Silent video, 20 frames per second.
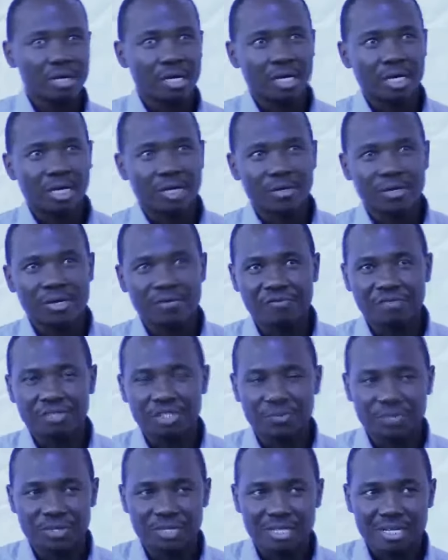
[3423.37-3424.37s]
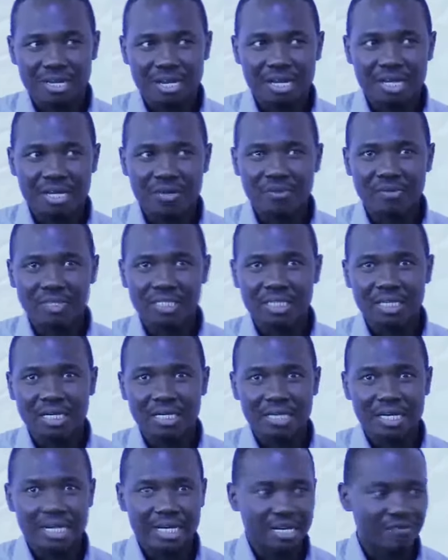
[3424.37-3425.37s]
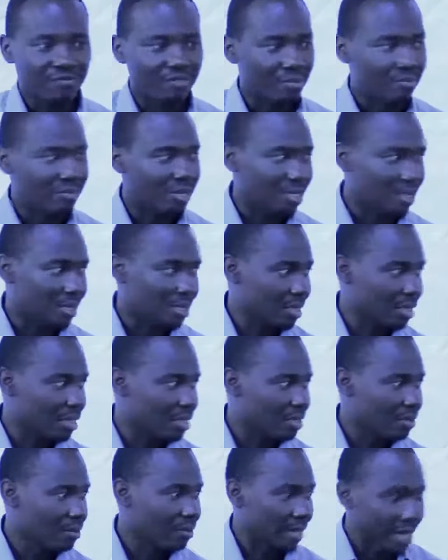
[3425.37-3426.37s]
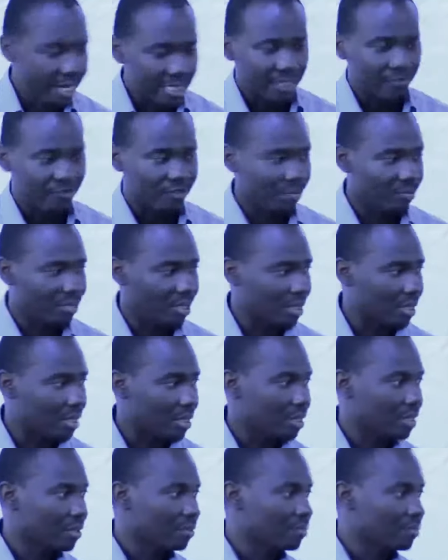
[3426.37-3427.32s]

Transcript: I don't know if she miscarried or the child died after birth, right after birth.